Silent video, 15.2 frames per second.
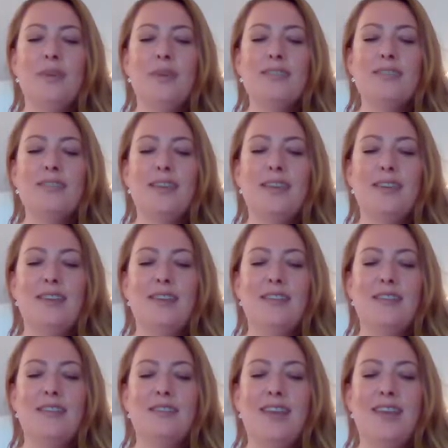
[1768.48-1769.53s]
by setting
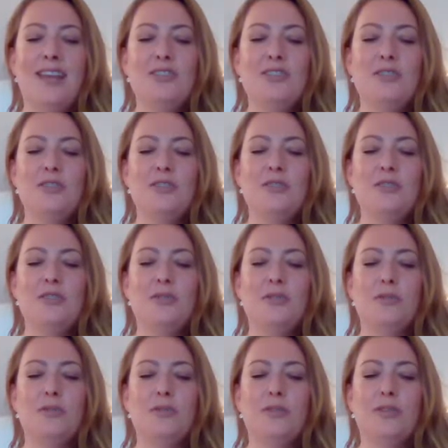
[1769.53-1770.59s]
the intention to
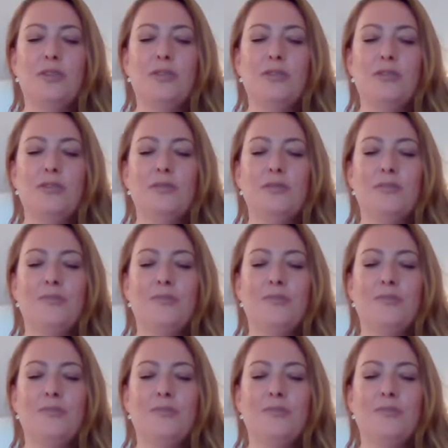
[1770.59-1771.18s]
do so. And